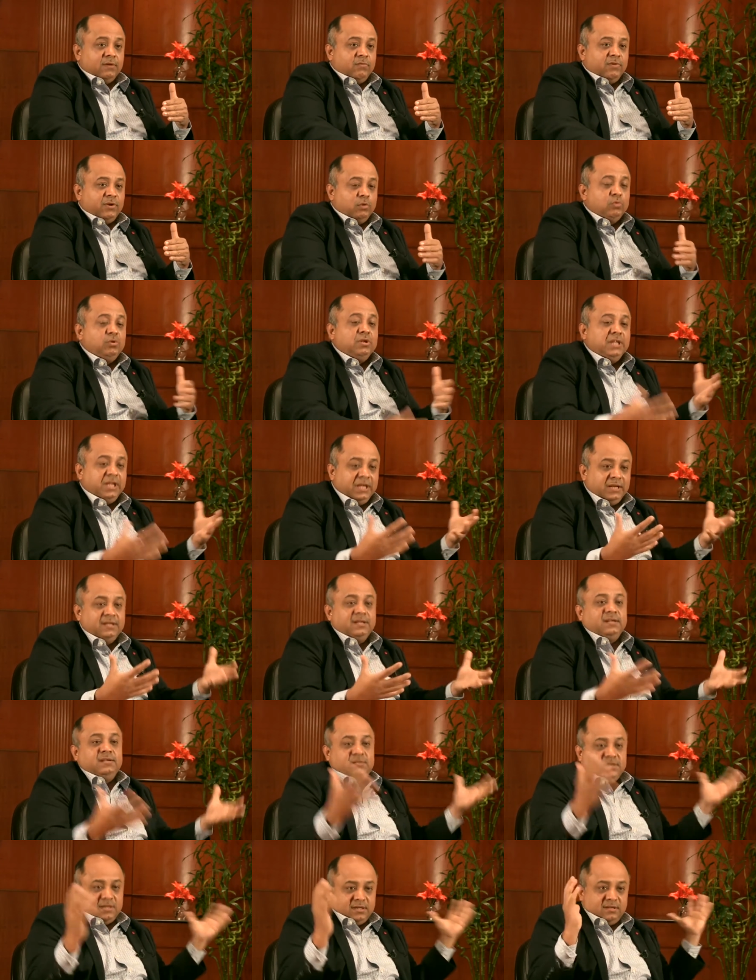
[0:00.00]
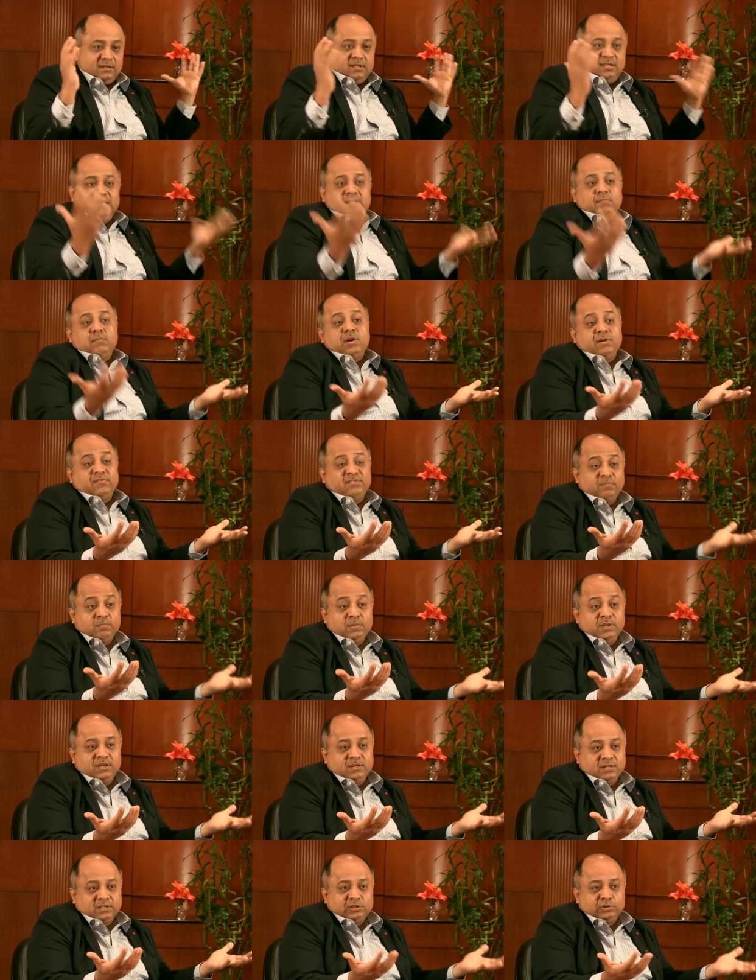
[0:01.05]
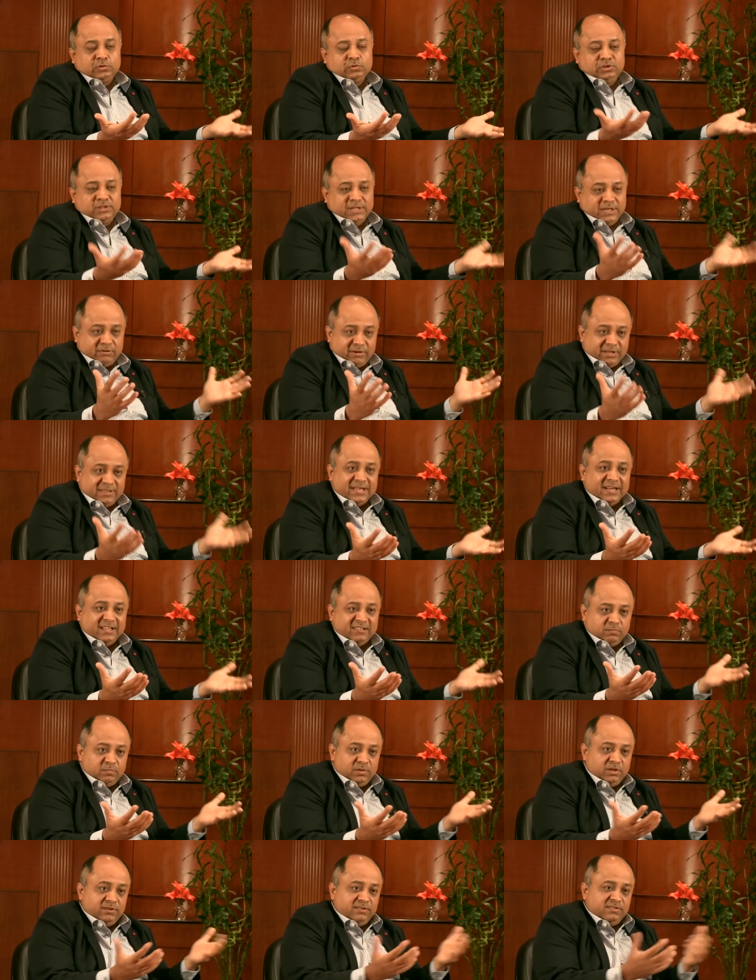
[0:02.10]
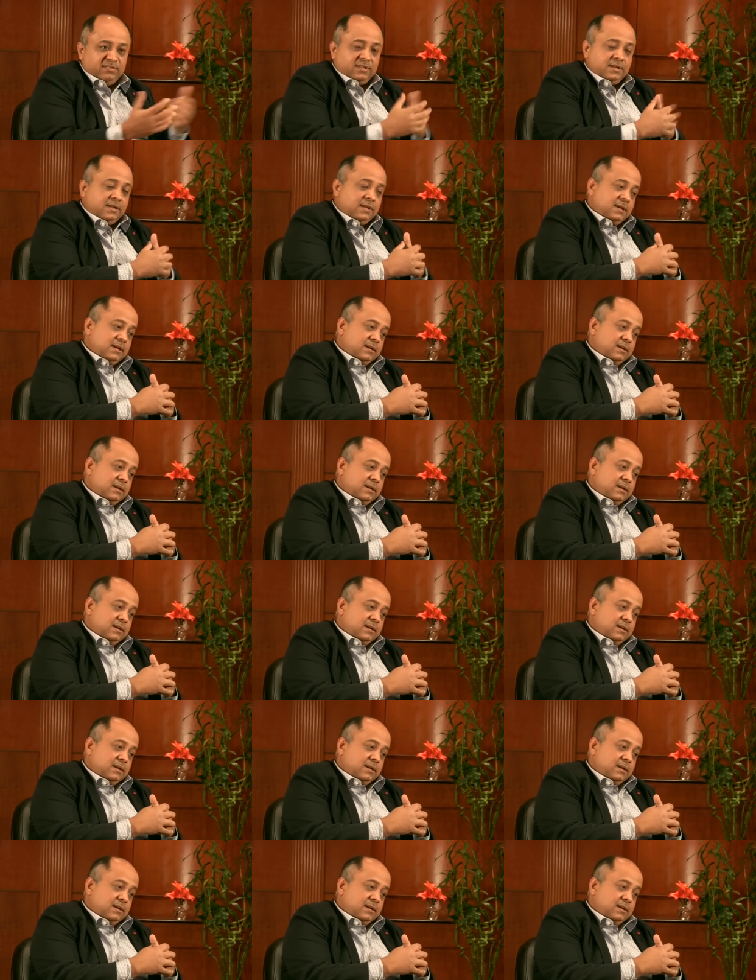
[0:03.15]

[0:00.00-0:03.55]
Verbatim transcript: where you needed a number of speakers to generate that experience.